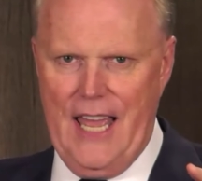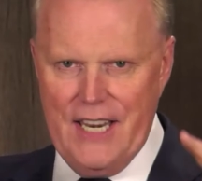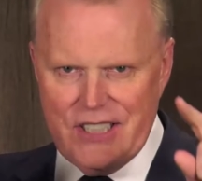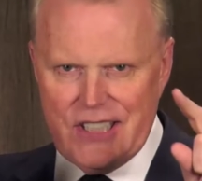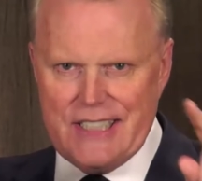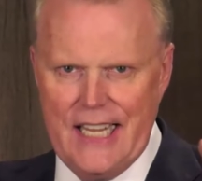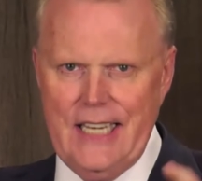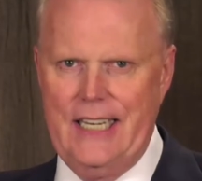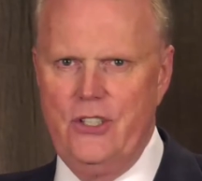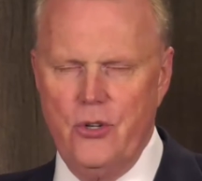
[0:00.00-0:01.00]
and is
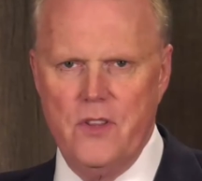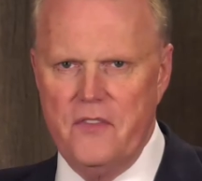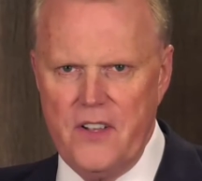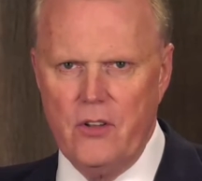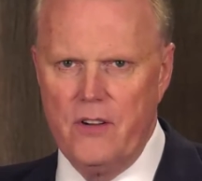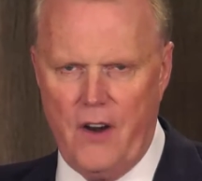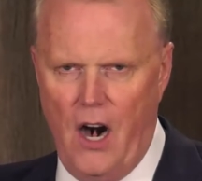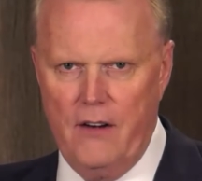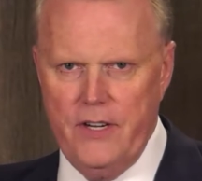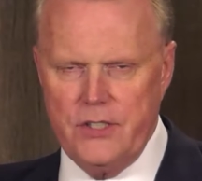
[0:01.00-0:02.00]
sent into the field of
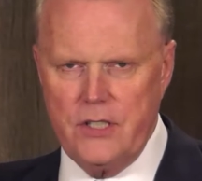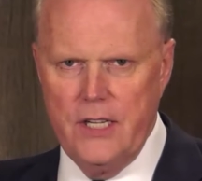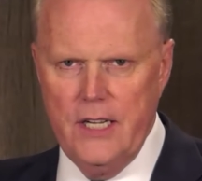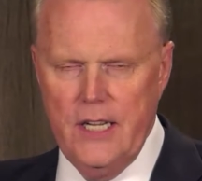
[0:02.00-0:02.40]
harvest,